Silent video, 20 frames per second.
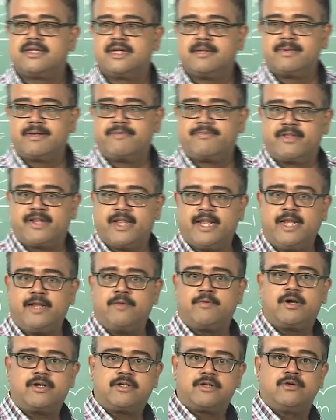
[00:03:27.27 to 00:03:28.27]
I mean, if you really
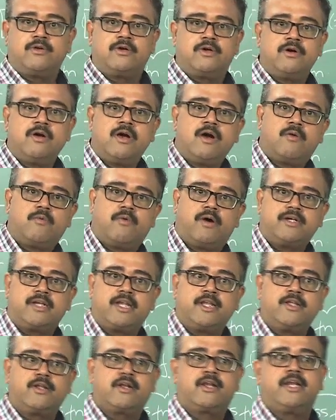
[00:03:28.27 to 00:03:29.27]
want to know what a
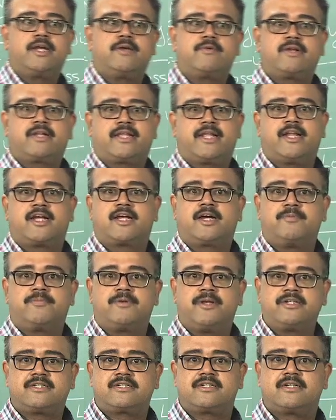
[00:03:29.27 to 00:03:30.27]
neural network can
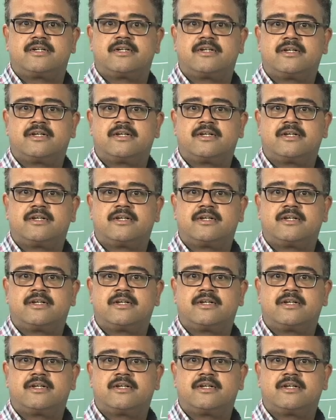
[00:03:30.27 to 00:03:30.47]
accomplish,